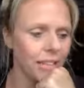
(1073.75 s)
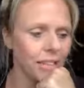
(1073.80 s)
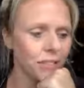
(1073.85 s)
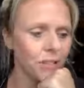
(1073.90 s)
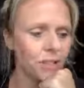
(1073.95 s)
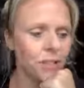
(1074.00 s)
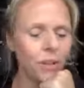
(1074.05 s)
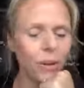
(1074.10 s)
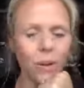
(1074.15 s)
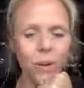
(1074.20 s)

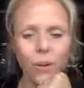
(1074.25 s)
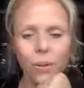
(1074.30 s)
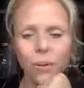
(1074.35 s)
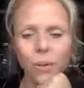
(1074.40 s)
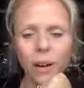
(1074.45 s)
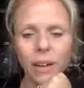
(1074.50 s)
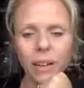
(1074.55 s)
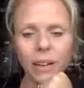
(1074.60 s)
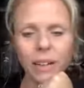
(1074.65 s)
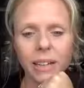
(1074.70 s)

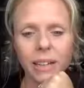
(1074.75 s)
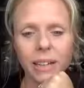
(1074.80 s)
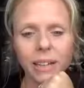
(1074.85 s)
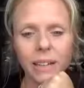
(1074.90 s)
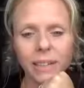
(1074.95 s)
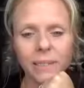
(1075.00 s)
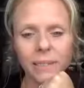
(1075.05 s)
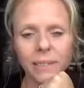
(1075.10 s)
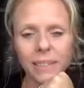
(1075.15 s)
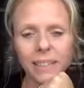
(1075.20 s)
So
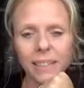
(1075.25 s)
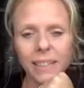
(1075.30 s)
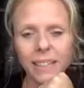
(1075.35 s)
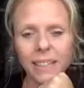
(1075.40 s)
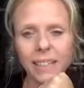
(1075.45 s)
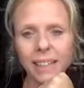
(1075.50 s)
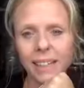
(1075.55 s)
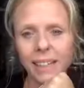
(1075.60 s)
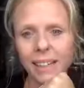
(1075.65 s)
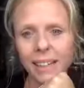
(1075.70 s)
uh,
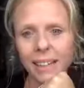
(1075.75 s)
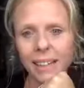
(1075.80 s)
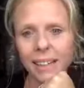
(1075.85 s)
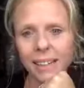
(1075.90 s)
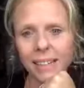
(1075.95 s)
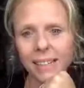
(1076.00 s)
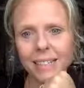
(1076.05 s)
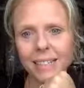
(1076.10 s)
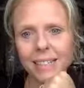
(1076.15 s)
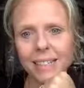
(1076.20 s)
yeah,
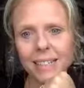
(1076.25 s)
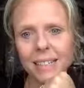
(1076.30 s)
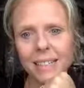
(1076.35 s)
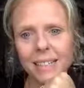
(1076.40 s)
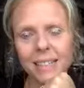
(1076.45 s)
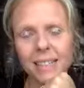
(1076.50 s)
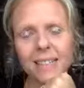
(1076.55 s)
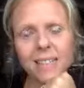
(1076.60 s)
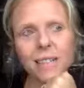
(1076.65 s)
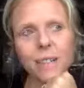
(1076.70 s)
it's
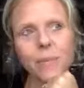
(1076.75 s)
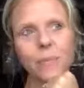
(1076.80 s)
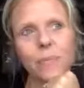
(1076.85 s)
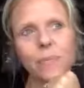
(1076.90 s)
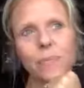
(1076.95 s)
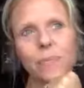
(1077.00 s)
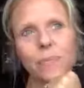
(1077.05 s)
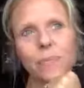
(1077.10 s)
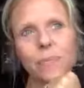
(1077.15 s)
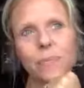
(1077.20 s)
the
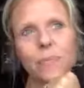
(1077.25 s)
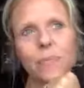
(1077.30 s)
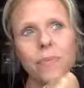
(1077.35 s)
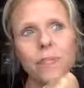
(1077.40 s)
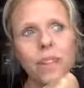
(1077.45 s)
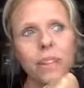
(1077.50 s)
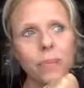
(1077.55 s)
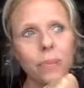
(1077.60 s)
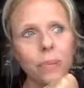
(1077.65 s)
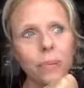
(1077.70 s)

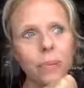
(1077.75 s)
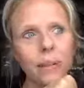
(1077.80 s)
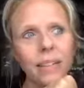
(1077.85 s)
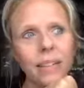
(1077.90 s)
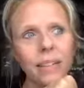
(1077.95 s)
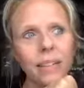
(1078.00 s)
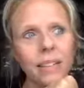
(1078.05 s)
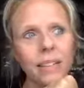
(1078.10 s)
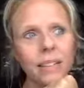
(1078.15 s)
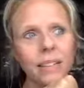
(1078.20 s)
the the
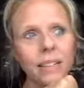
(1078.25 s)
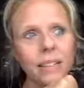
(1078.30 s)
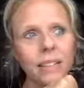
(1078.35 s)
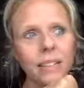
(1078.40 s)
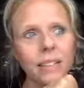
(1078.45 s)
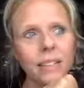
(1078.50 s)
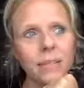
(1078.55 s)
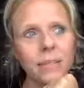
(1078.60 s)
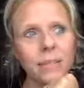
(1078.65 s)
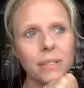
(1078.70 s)
pre.
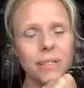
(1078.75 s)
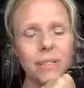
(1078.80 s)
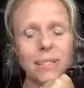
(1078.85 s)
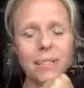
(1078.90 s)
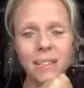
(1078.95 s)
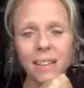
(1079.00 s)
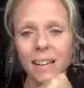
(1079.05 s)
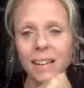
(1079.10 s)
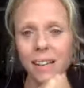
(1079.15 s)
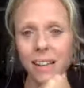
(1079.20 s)
Uh, I was going
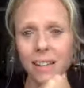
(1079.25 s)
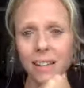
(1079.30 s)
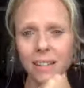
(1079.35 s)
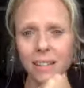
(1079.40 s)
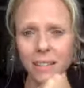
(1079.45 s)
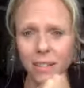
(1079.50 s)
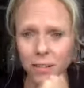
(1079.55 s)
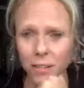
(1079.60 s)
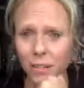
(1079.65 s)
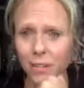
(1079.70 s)
to say yeah
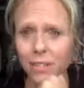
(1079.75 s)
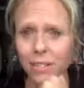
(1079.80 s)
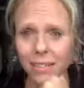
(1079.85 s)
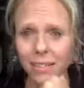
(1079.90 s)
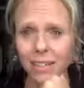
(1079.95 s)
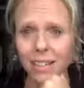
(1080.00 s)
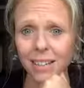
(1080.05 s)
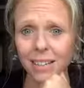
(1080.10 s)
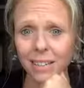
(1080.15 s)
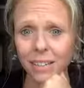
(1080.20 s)
that the
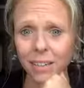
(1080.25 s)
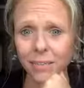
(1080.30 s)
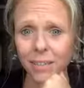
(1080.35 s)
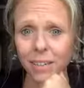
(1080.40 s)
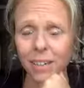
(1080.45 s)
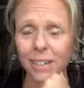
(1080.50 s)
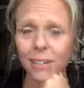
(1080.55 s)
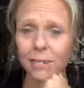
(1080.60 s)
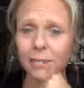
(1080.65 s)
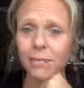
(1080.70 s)
neuroscience of
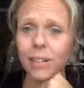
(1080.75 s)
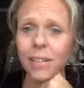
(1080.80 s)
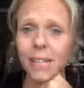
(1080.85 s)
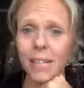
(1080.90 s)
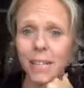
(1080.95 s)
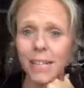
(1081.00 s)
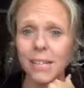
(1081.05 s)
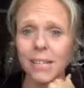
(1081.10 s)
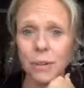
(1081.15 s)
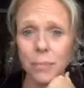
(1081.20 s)
it is
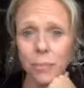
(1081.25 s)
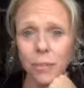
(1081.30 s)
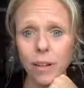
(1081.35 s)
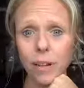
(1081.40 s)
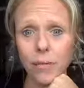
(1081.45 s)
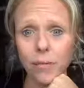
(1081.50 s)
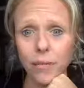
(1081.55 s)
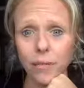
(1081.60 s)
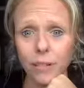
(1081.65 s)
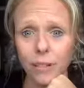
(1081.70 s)
really is the
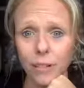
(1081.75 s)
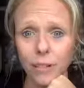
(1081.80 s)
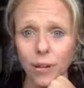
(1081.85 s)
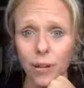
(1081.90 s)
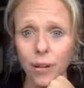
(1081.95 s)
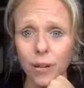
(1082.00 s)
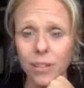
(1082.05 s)
prefrontal